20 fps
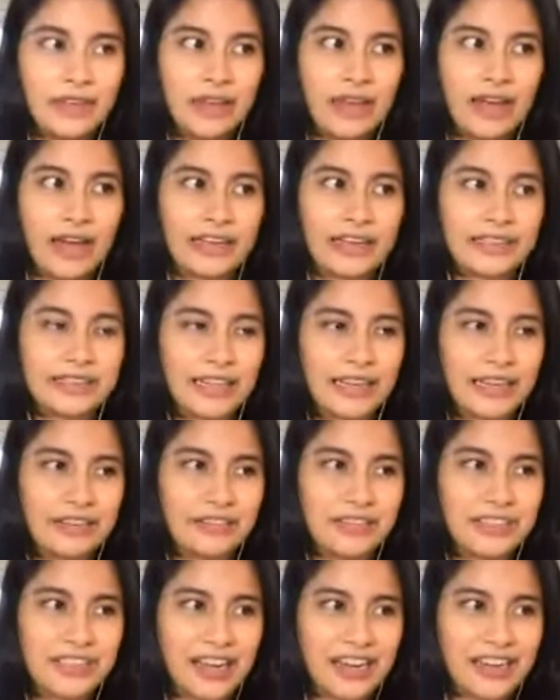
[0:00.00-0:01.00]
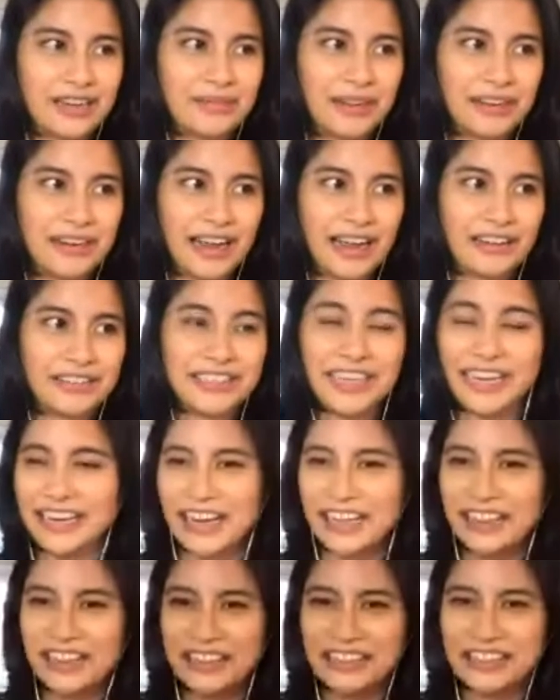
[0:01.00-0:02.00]
Uh, second, we'll talk about how tech
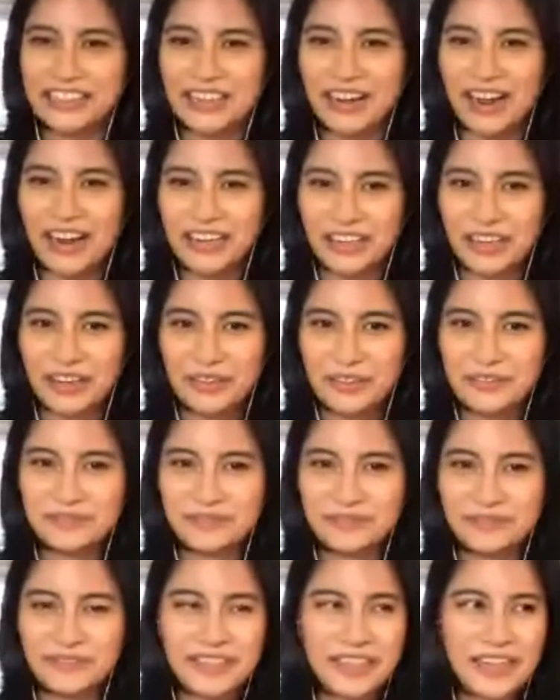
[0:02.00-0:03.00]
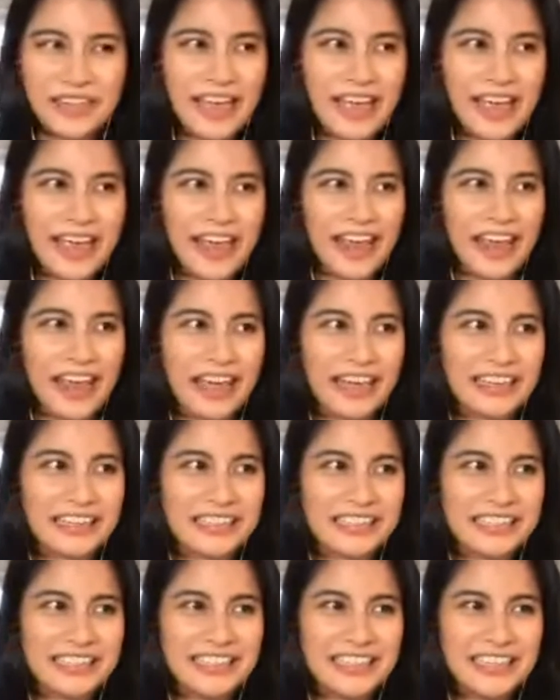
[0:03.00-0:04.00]
ethics is not new
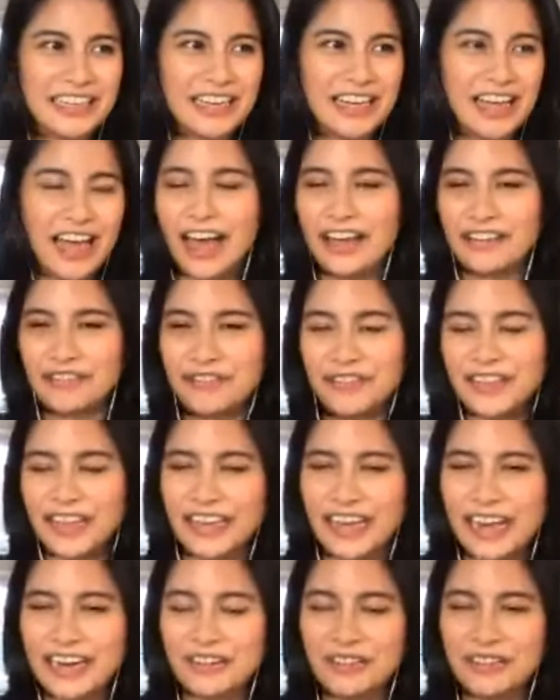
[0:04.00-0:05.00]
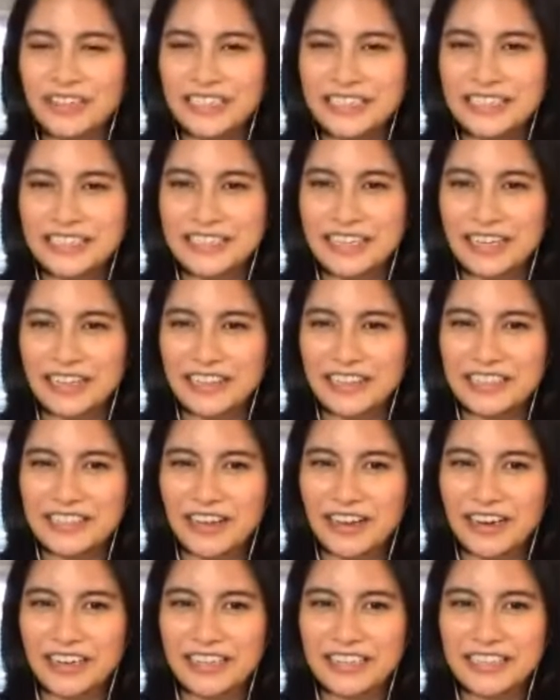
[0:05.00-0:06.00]
and I feel like I don't need to tell this
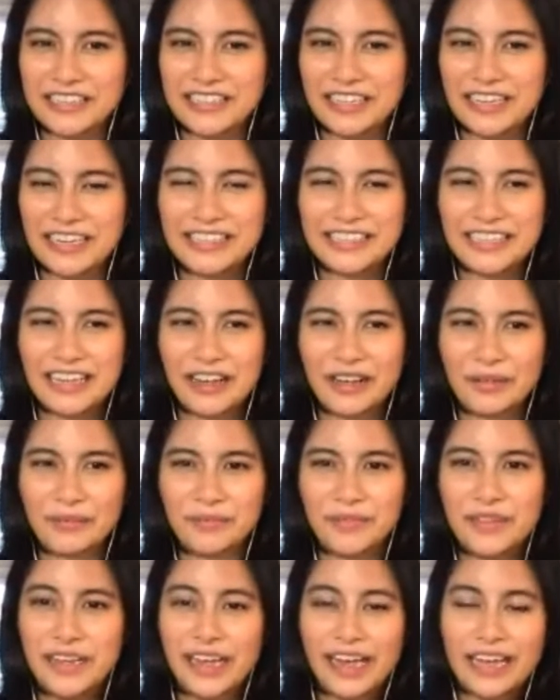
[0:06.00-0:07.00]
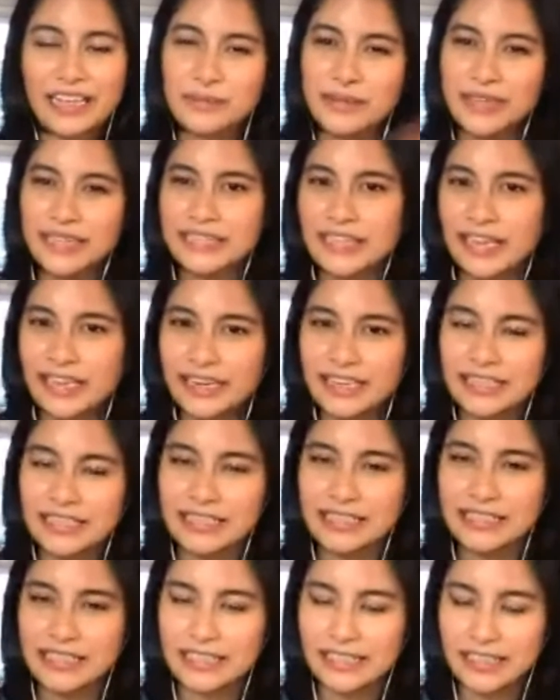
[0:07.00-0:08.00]
audience this. Um, it's been exciting to
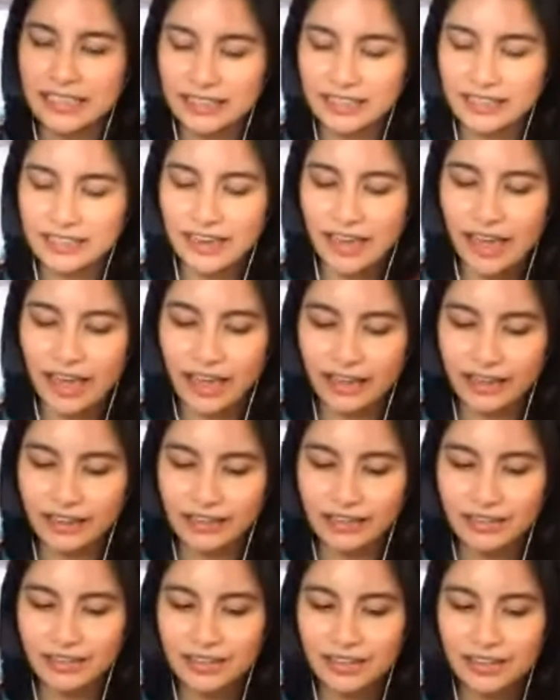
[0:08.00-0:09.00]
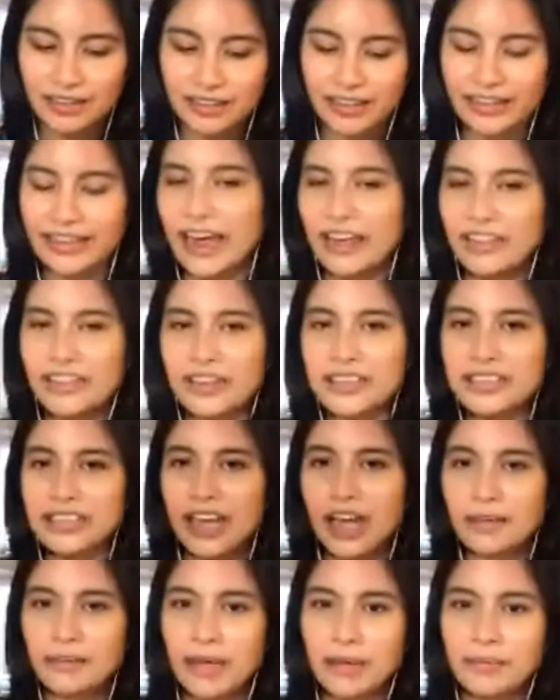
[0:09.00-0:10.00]
see uh, like ethics
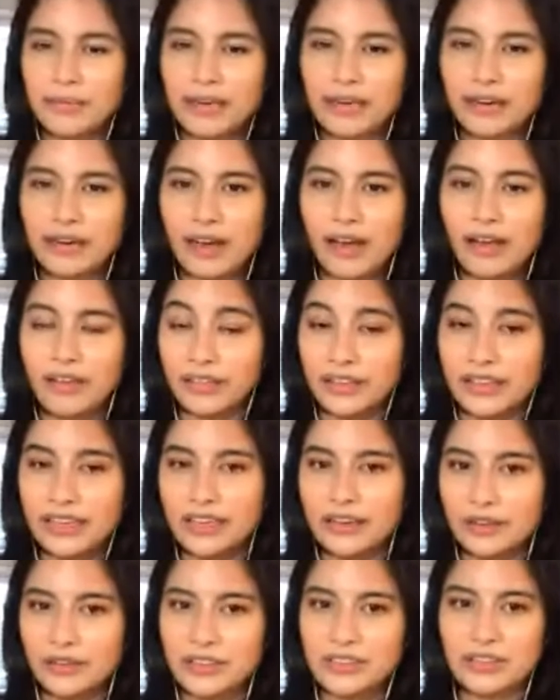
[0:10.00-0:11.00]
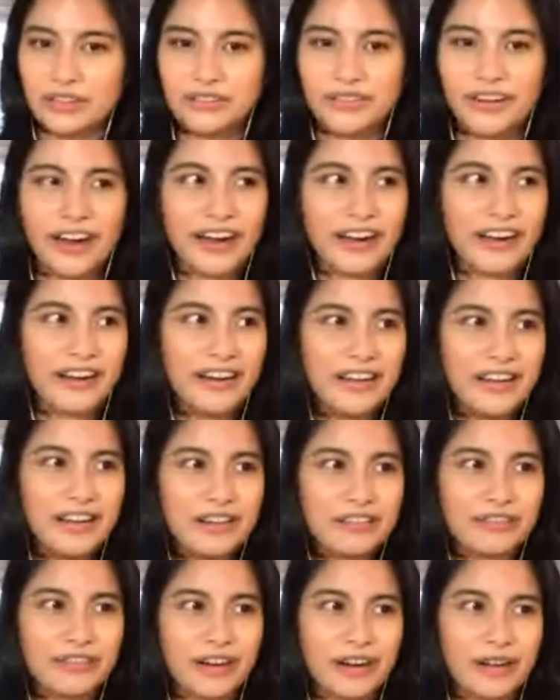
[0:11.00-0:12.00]
come up in all the keynotes so far,
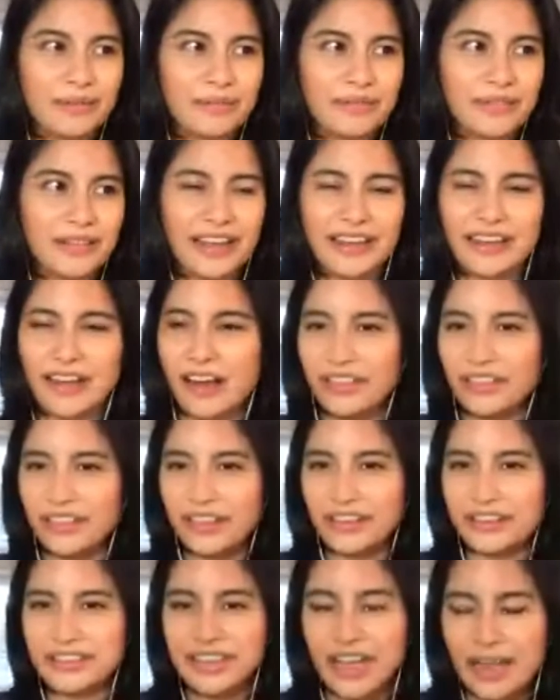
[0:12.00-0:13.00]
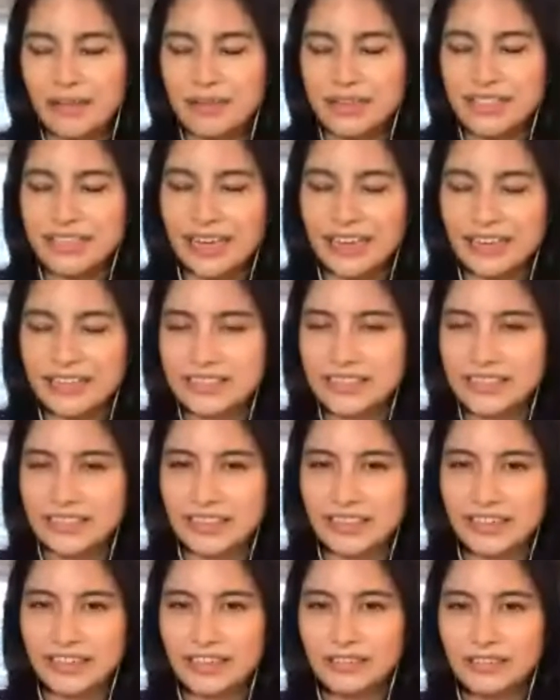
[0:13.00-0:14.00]
from like all the time it takes
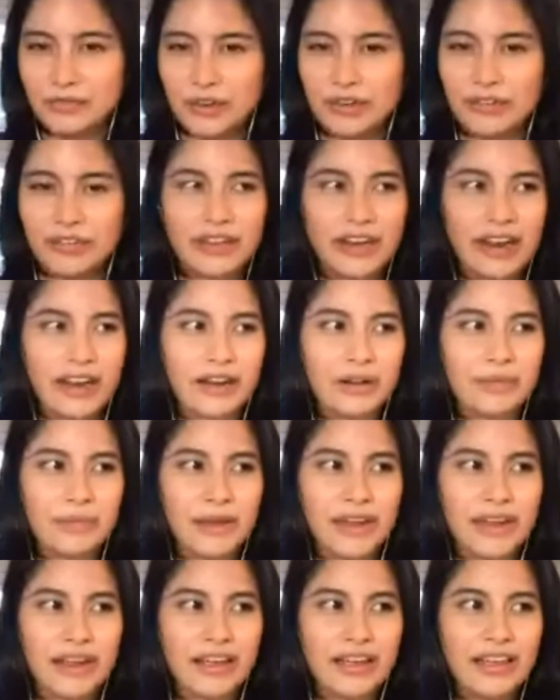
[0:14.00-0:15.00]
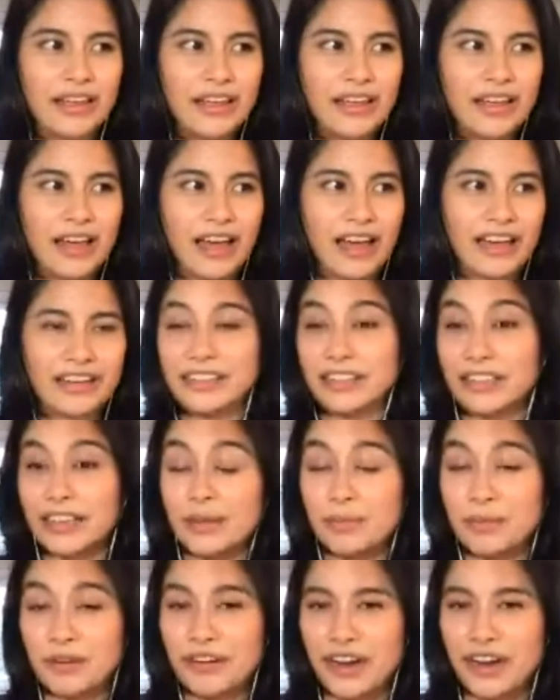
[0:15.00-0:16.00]
to work with an IRB uh, to the
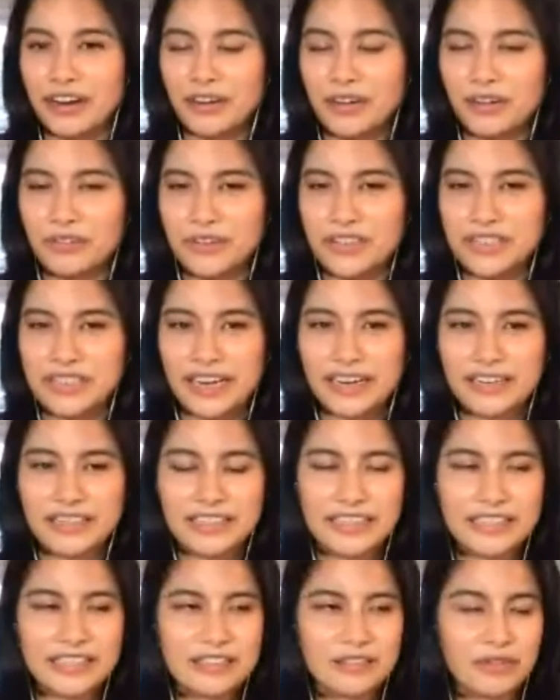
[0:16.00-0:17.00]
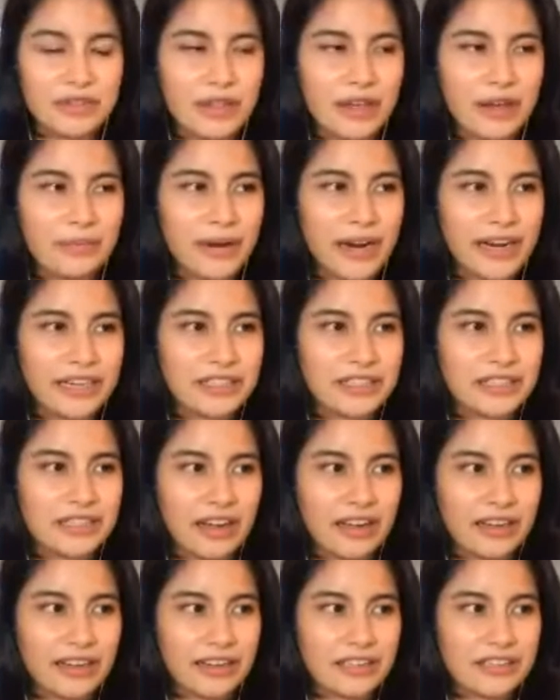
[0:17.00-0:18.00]
Hippocratic Oath for scientists with a uh, practice
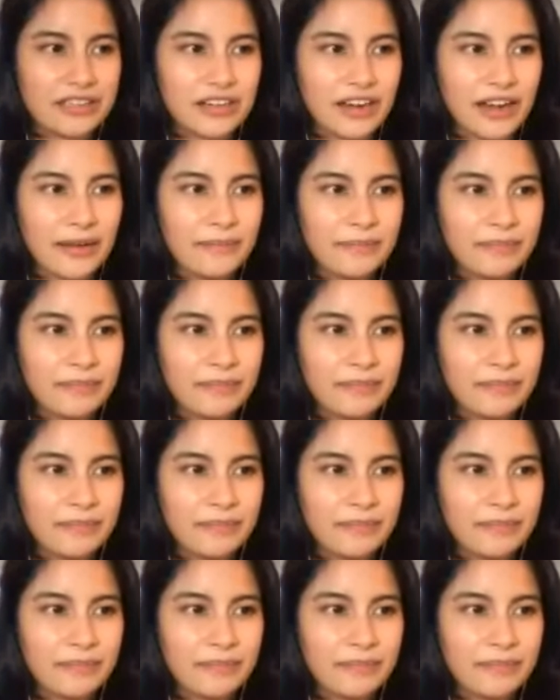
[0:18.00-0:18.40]
talk yesterday.